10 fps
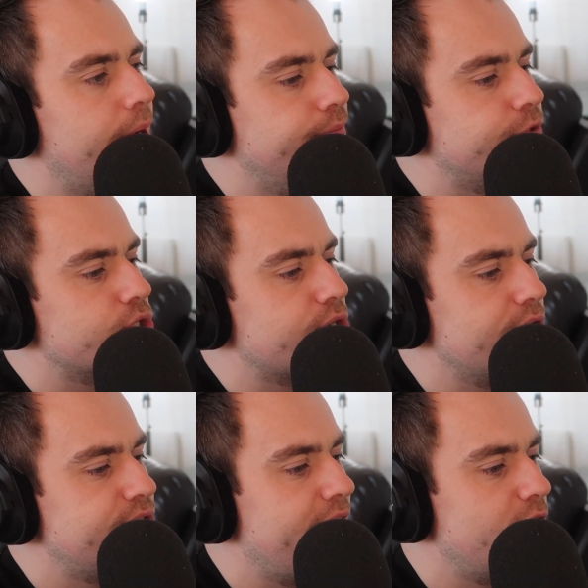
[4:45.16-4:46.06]
Just how
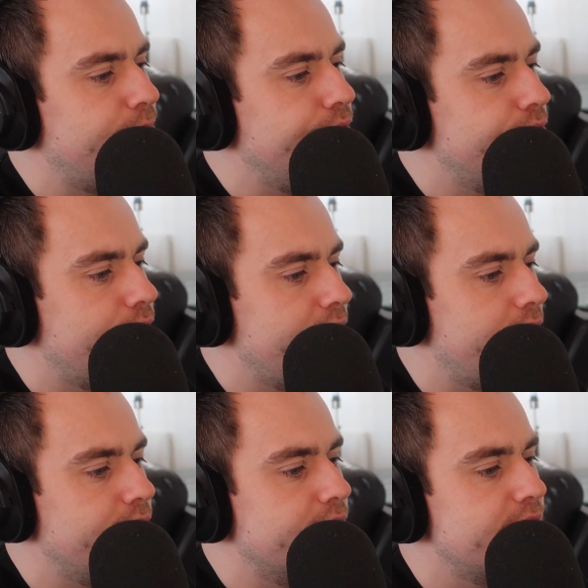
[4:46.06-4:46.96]
terrible your
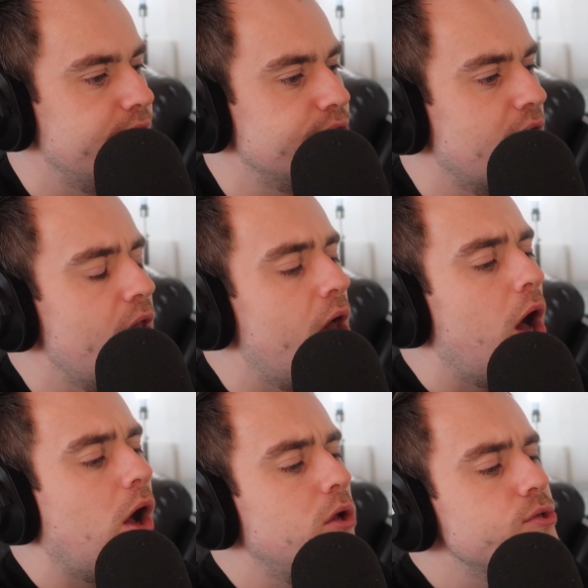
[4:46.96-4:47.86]
area is.
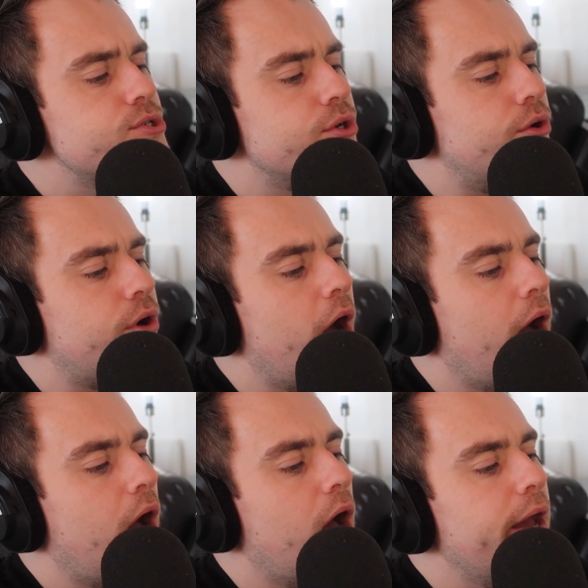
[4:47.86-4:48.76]
Also,
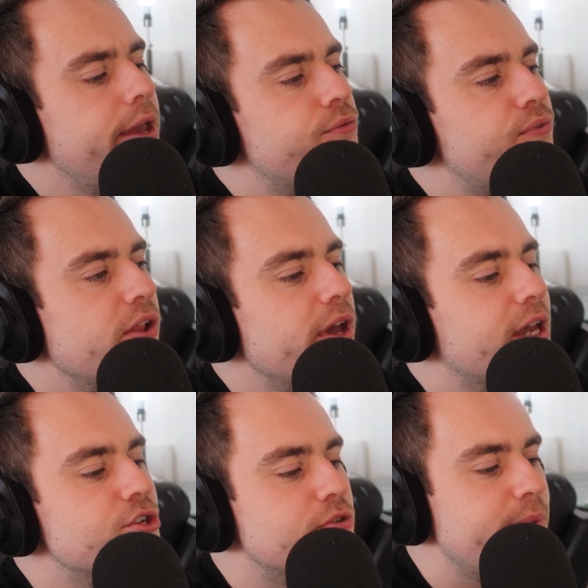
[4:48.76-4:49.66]
I felt like
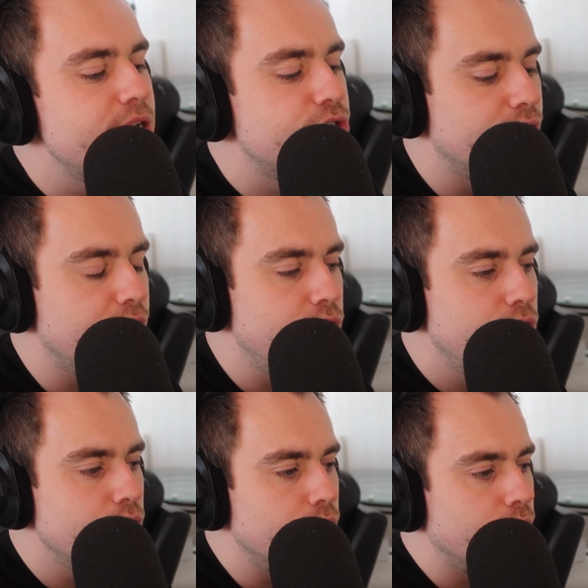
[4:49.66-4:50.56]
I should mention that
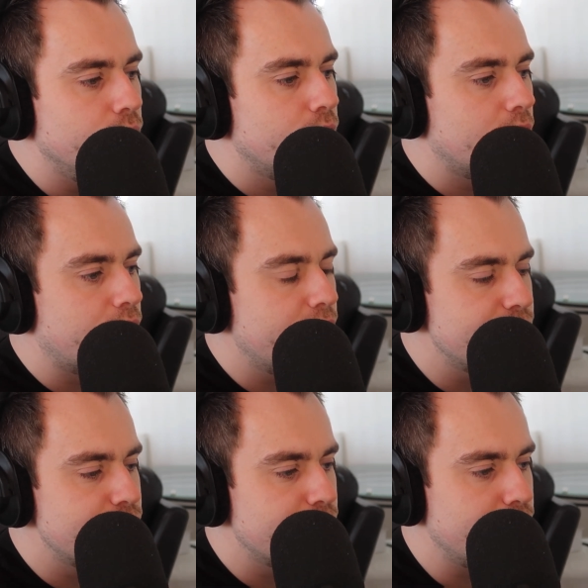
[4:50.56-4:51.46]
you, Chris
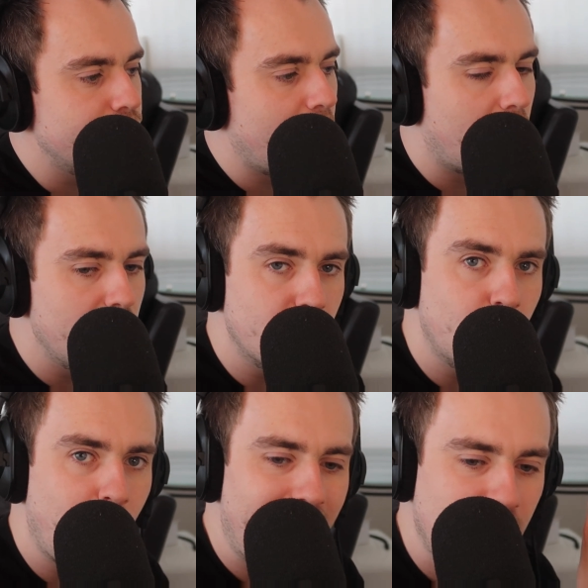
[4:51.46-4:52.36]
Stone, are the
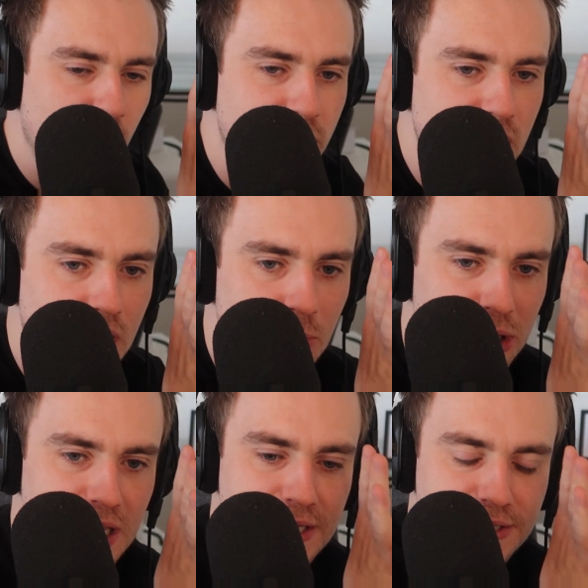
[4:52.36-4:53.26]
Wellbeing
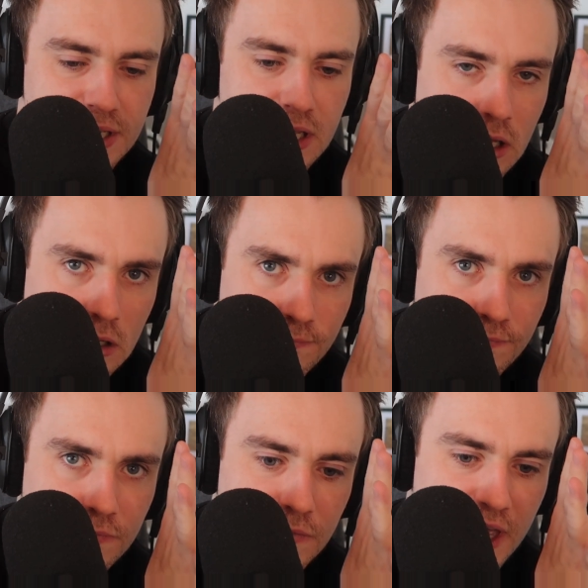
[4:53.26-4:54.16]
PT.
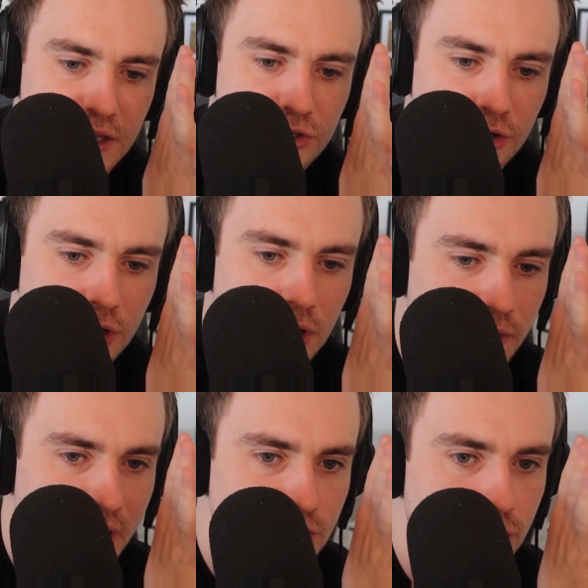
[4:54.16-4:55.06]
That's your
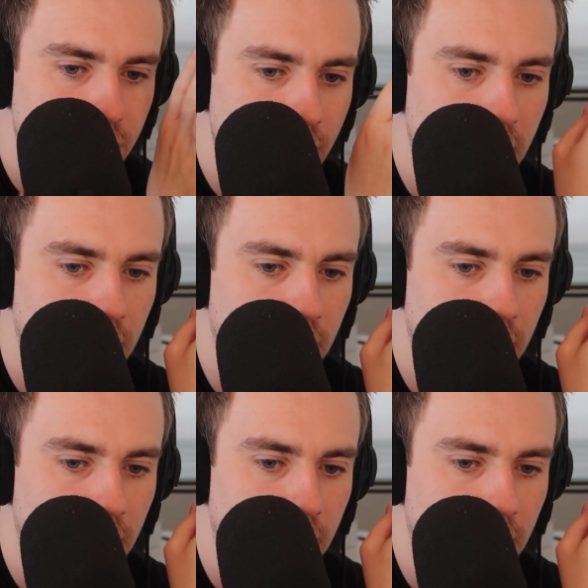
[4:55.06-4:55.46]
thing.